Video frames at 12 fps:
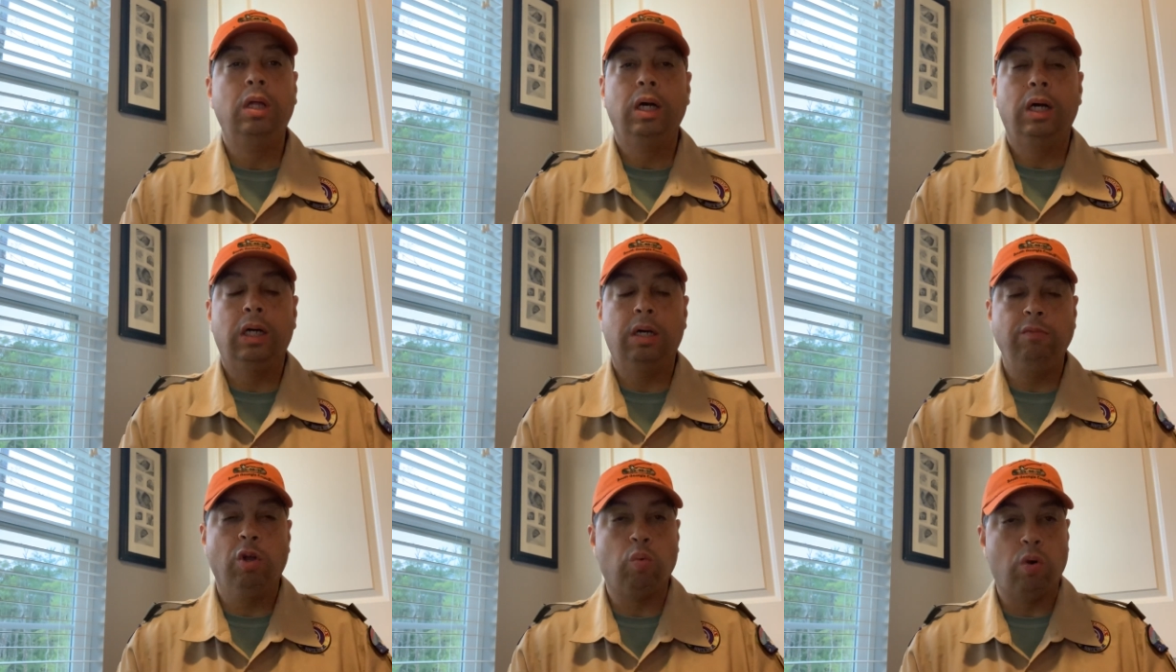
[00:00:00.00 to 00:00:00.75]

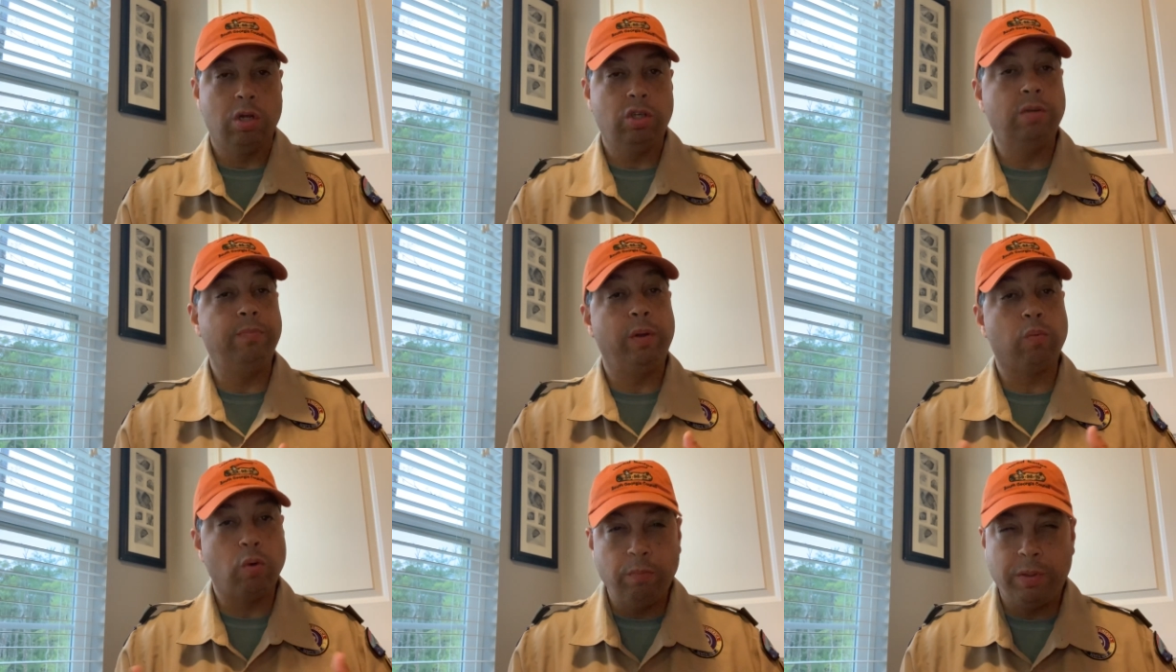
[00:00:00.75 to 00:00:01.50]
Your water should be
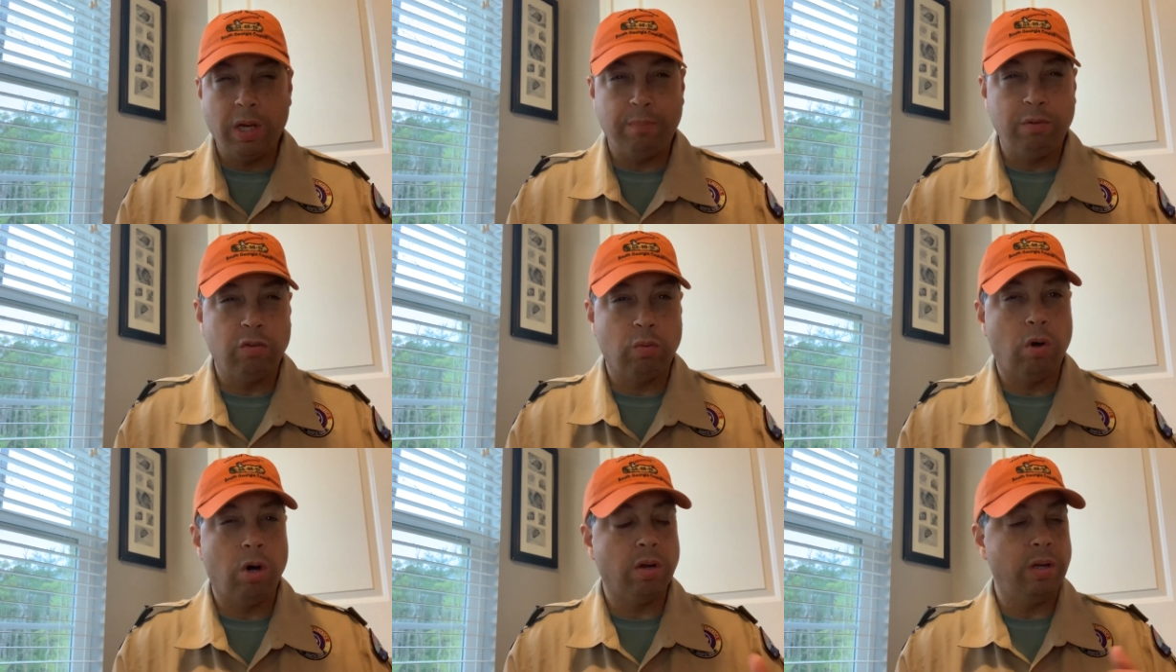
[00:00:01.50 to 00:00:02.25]
room temperature
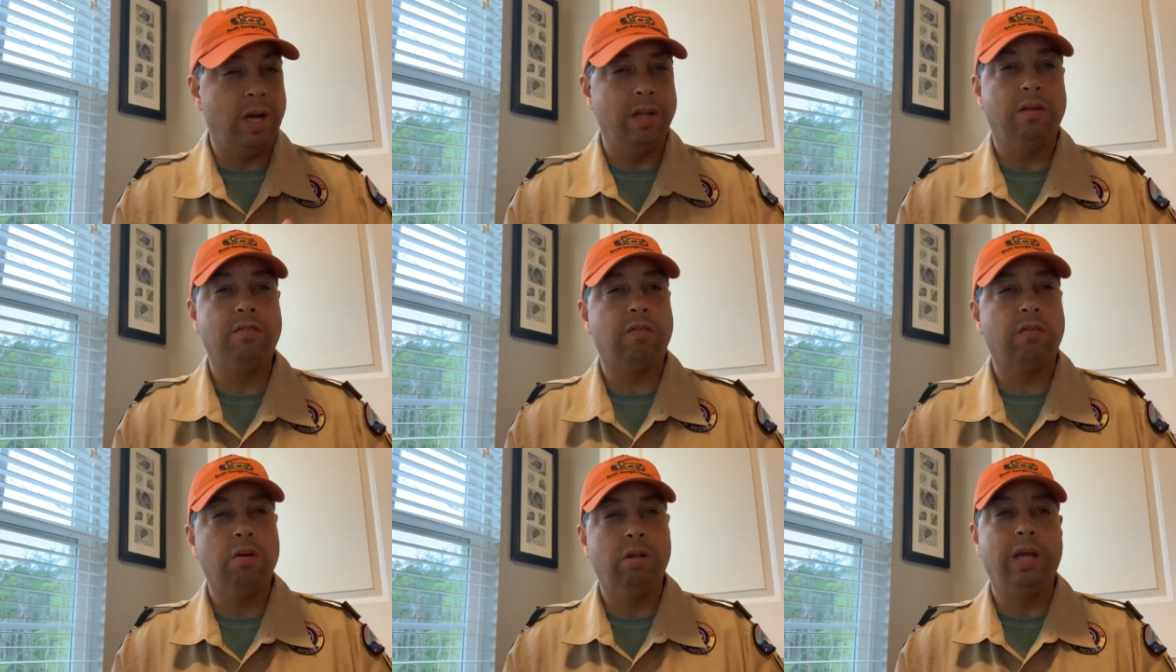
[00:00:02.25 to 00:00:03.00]
water, not
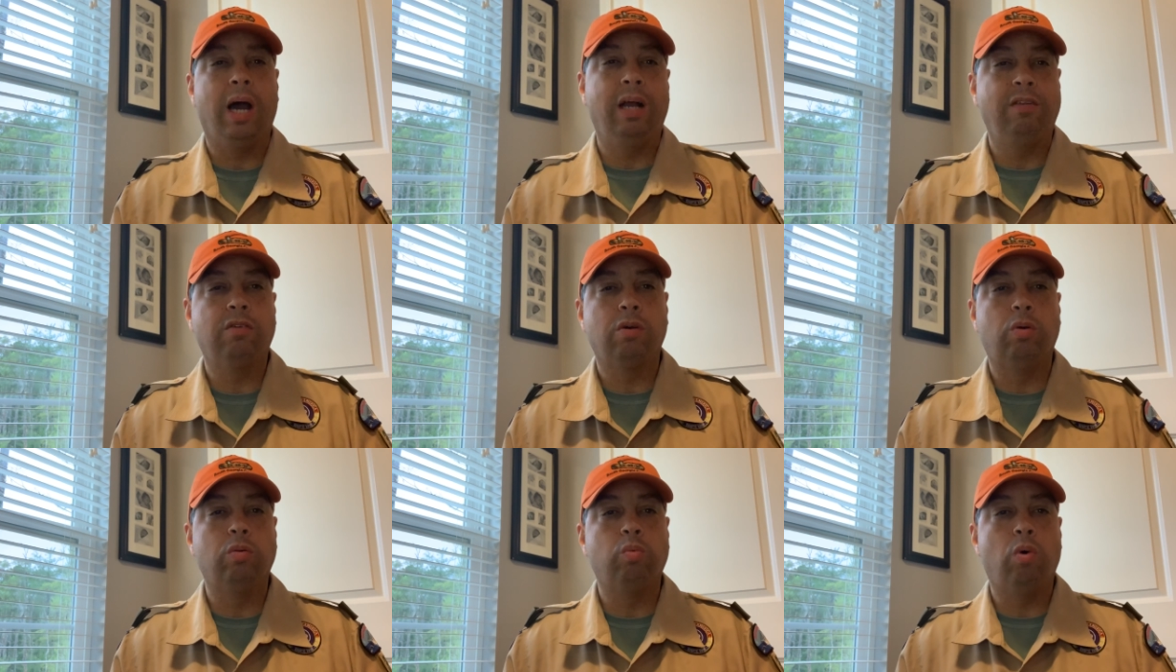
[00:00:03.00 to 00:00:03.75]
necessarily ice
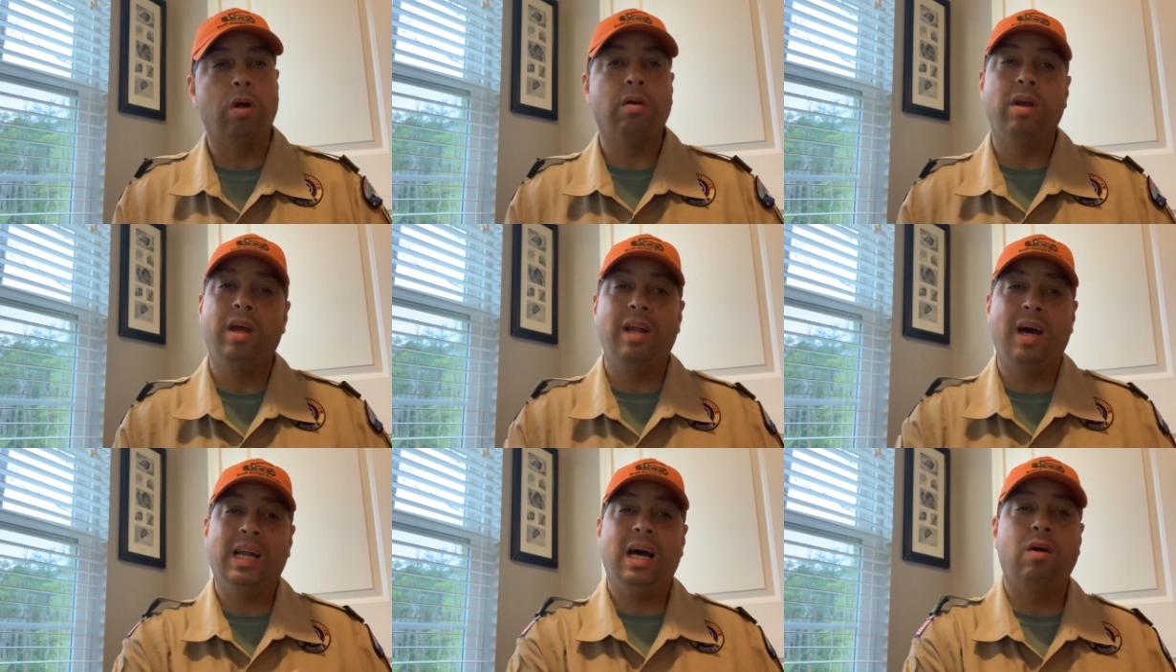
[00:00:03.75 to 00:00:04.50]
cold water, and
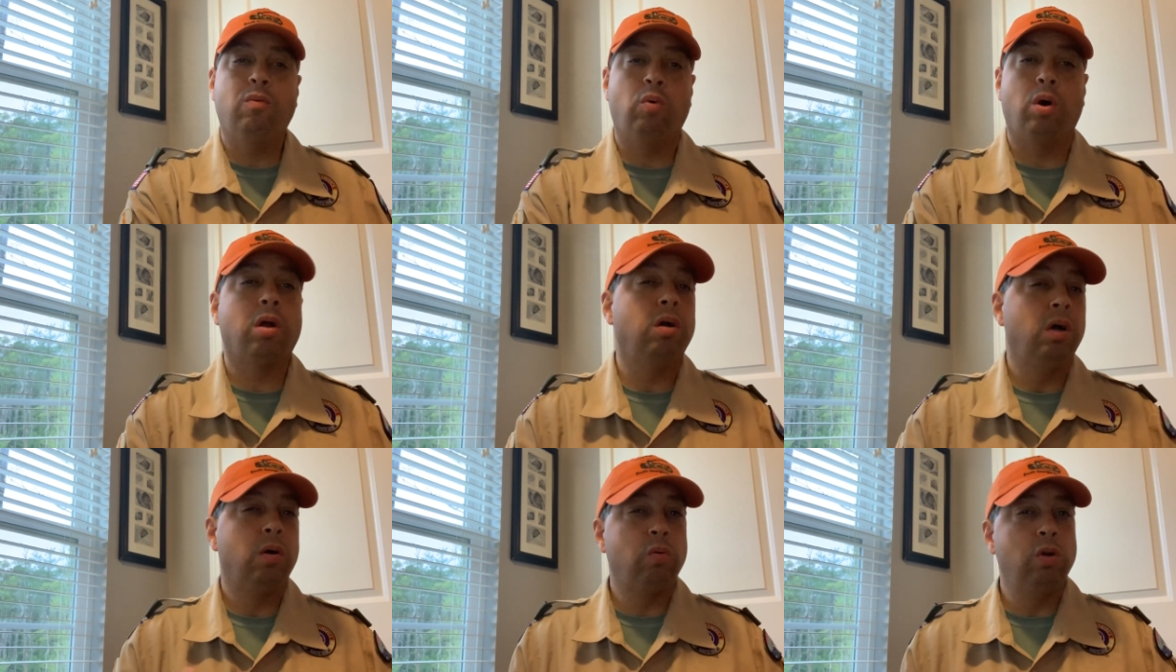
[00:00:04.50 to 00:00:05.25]
not hot water.
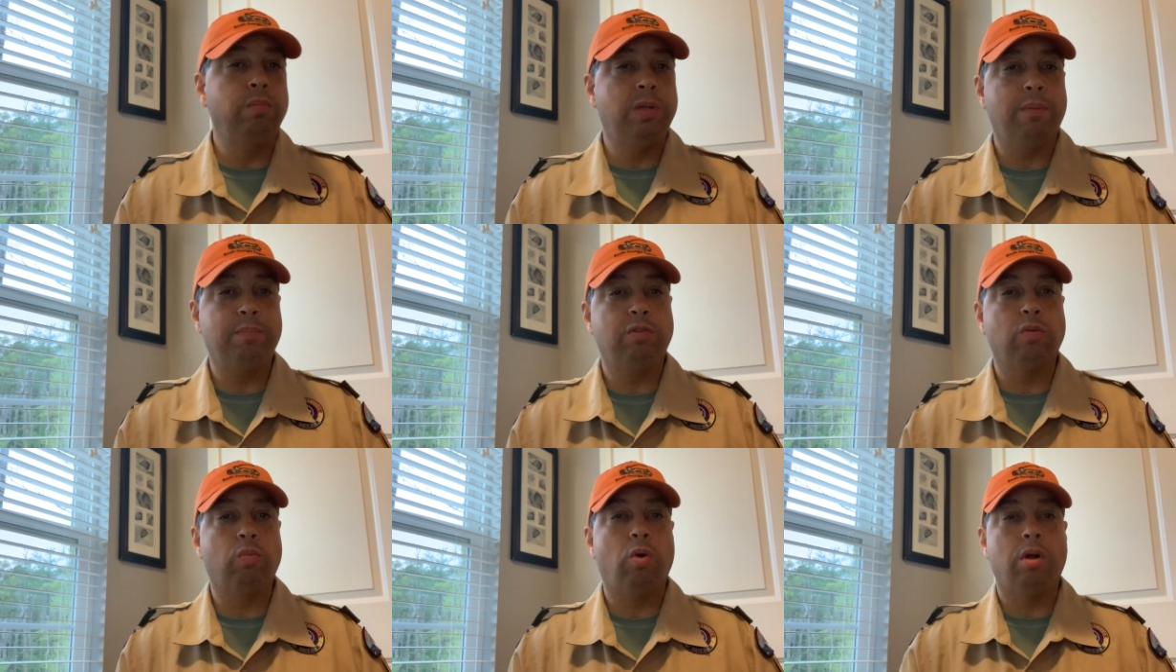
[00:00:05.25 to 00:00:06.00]
Room
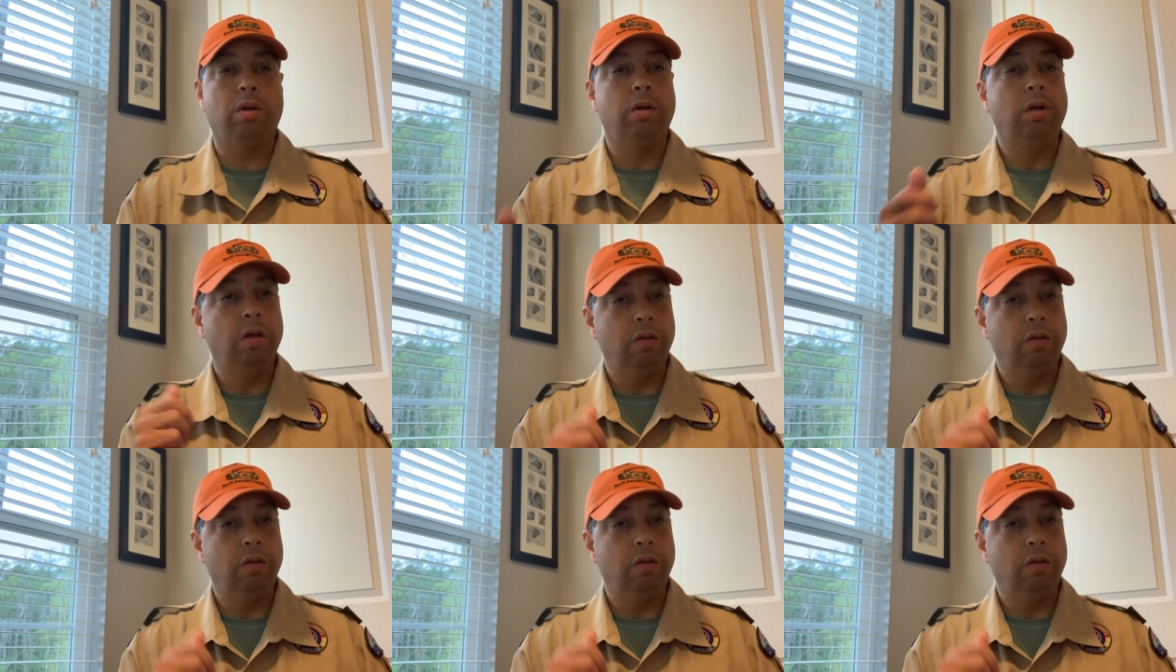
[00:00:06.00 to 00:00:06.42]
temperature water.